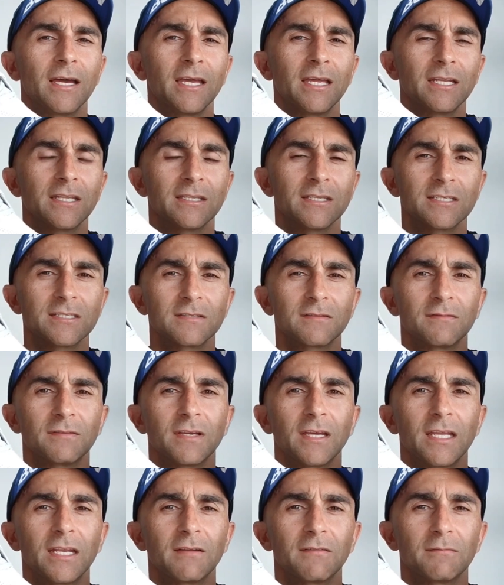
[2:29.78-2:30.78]
and
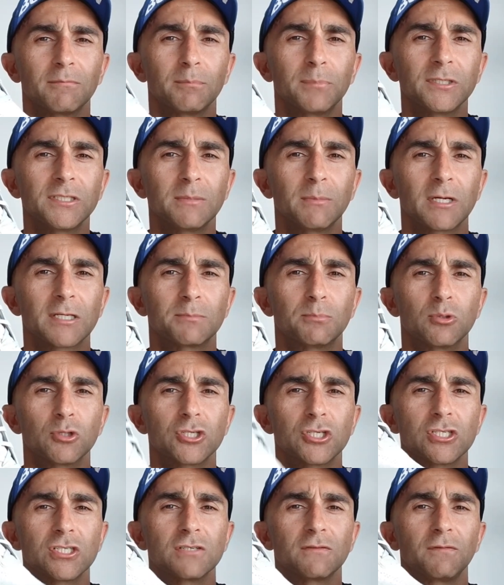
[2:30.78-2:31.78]
and it pretty much
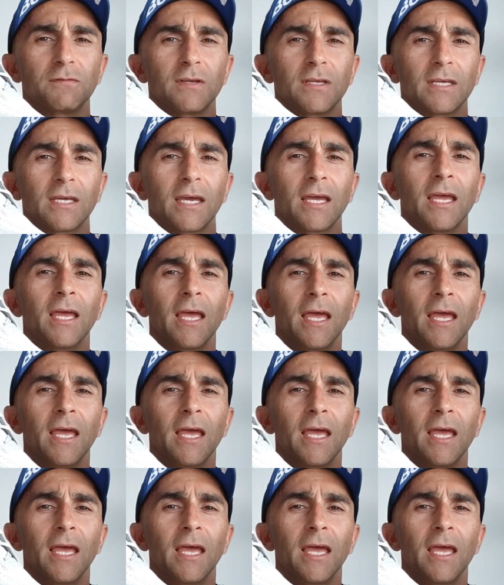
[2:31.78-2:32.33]
pushes your finger